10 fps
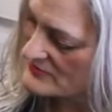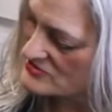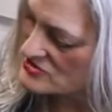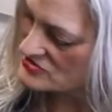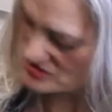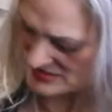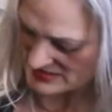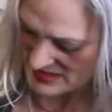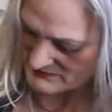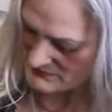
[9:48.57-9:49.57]
which is just
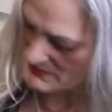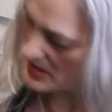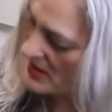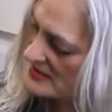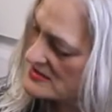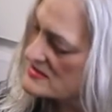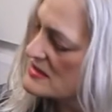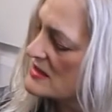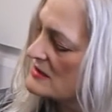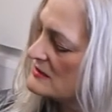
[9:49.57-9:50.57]
like mine, isn't
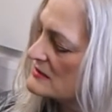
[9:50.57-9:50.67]
it?